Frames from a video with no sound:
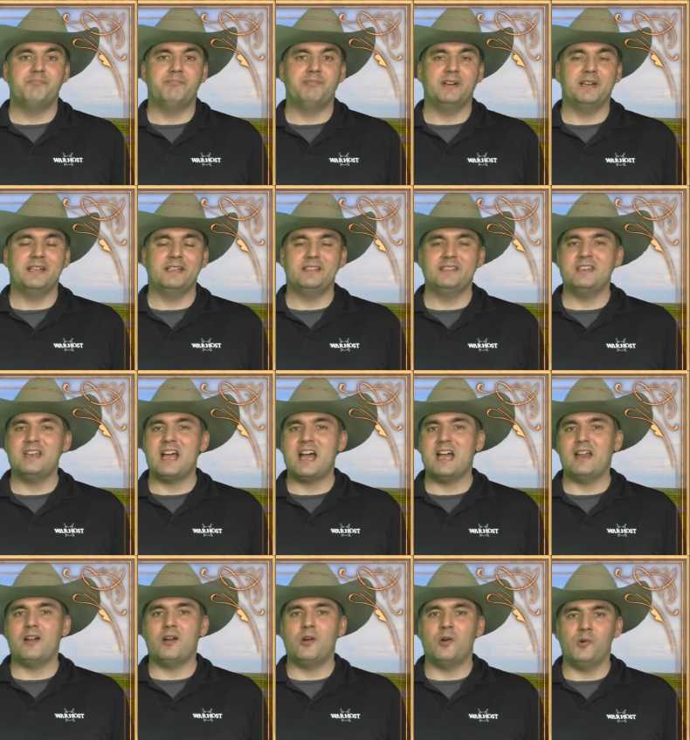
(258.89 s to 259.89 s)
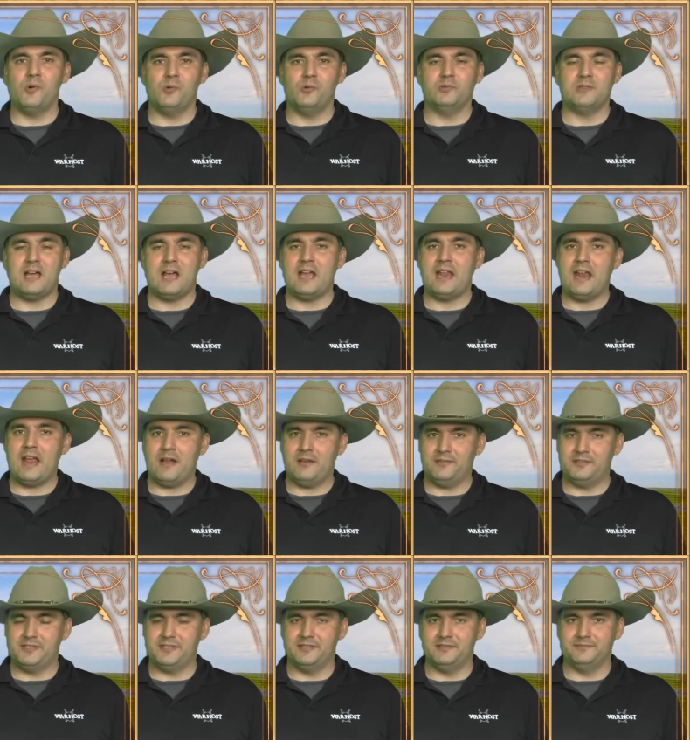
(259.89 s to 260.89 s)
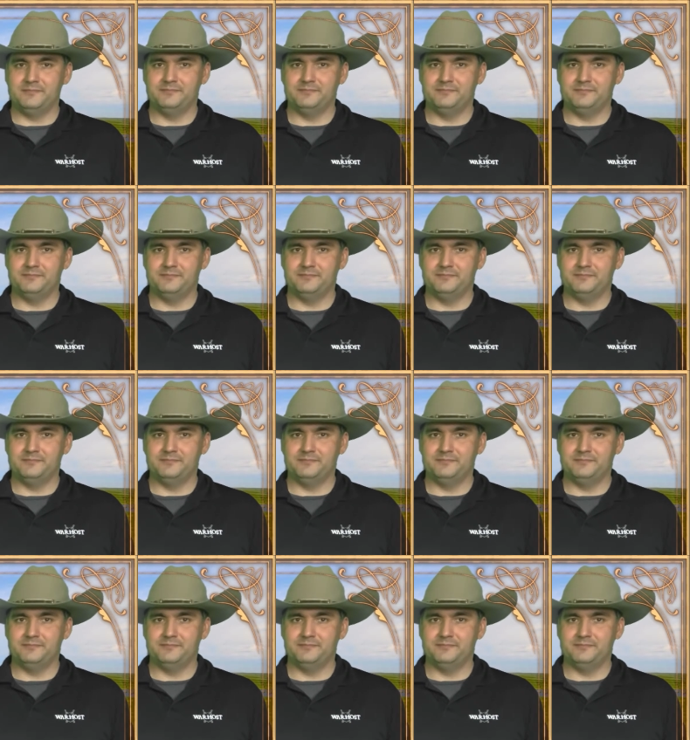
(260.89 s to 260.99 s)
but not a whole lot else.